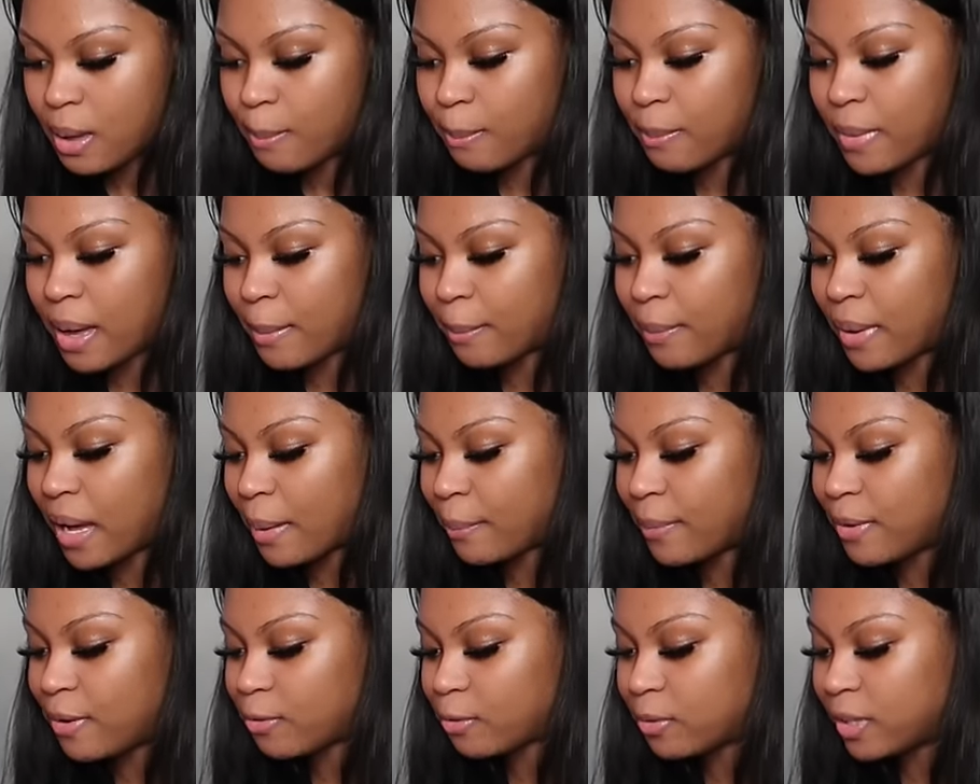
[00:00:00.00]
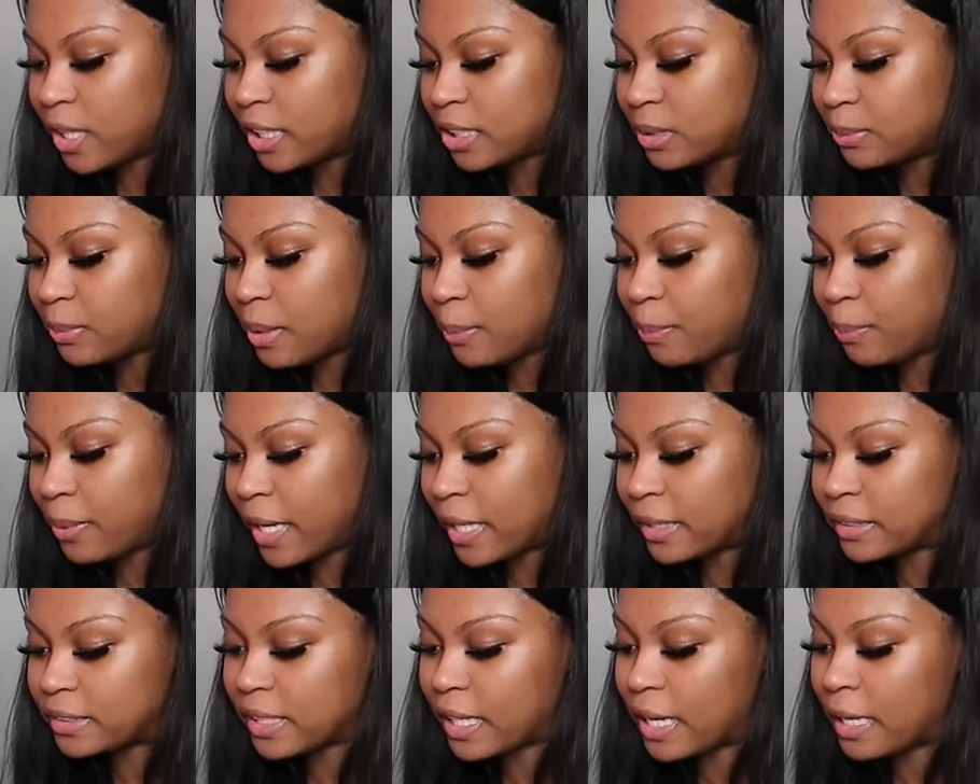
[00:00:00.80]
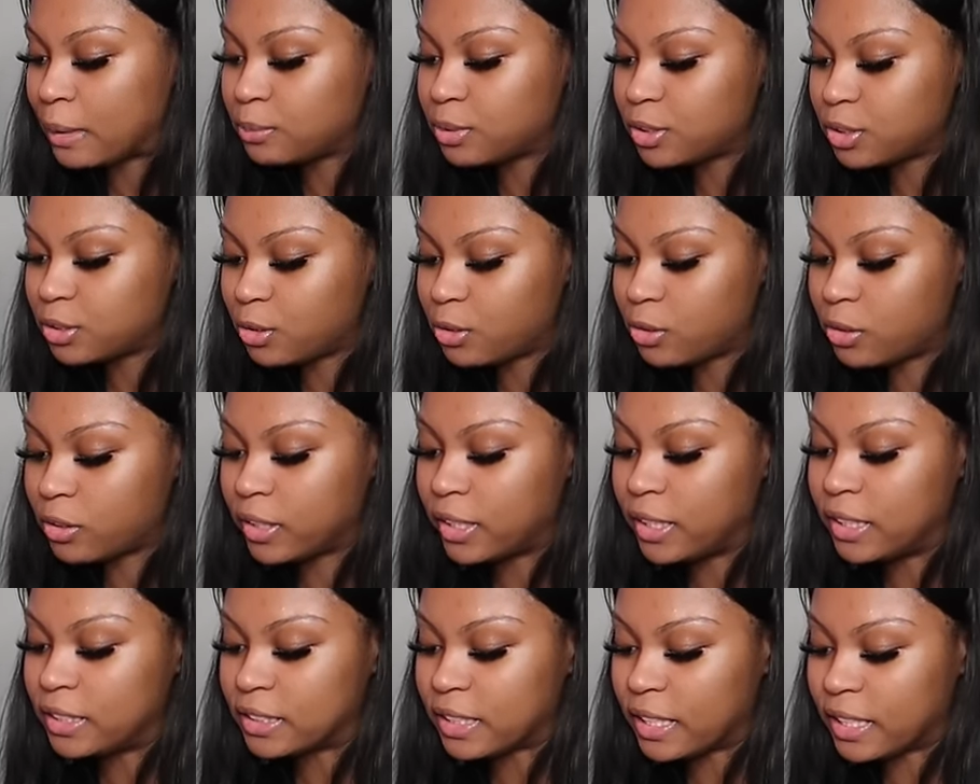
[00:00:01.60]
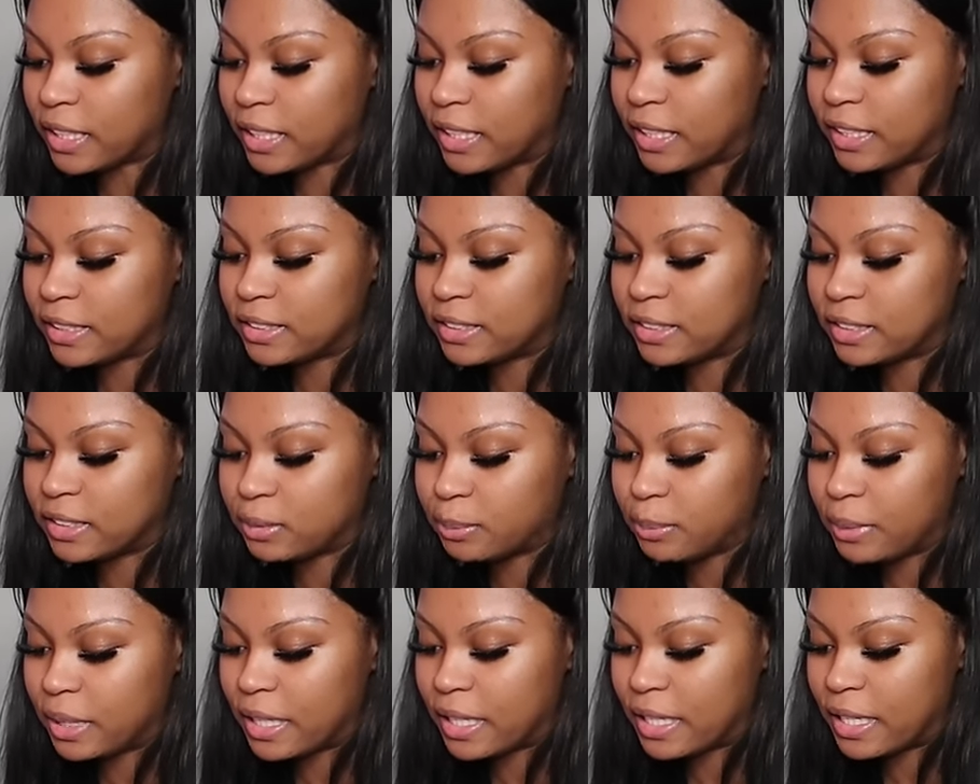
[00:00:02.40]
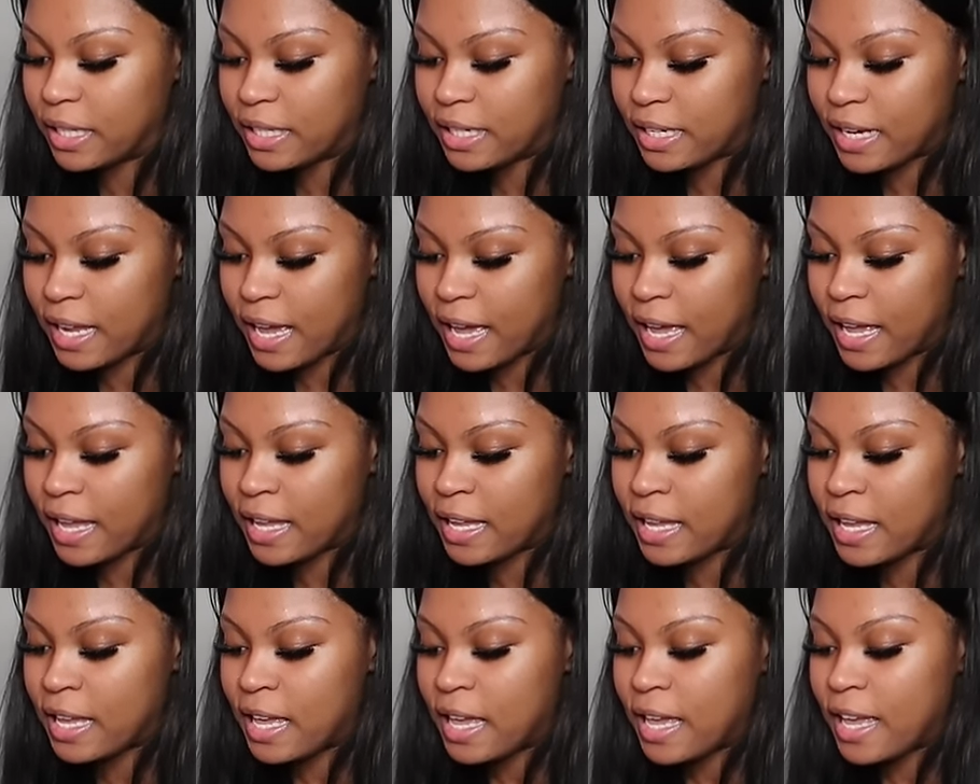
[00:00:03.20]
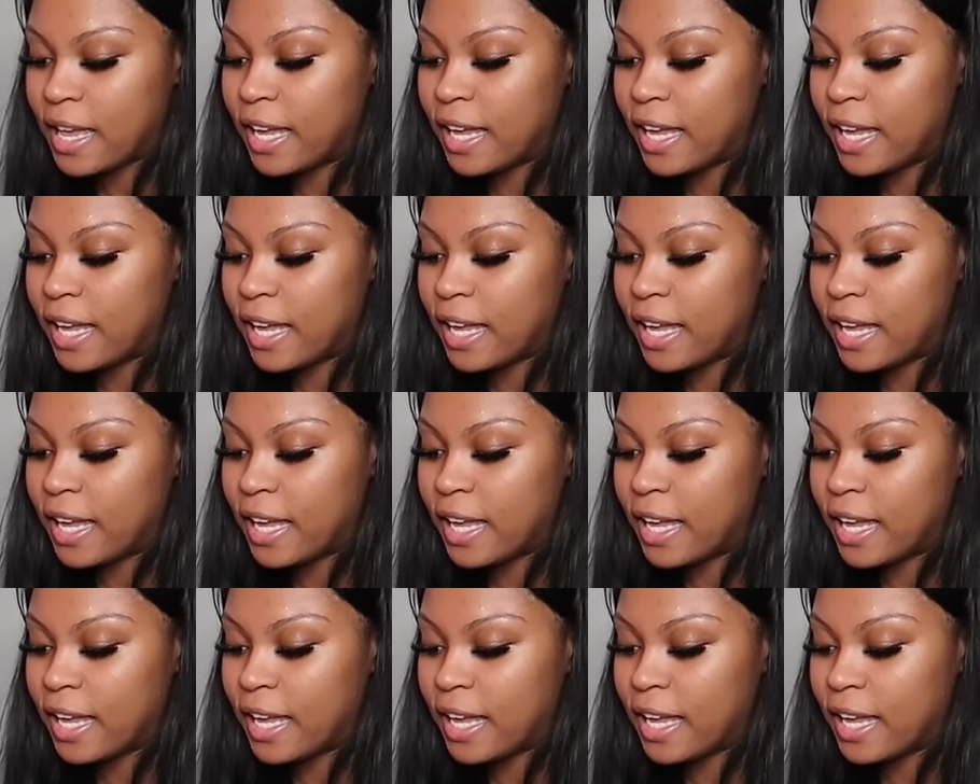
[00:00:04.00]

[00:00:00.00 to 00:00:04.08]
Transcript: My mommy reads me bedtime stories and kisses me goodnight.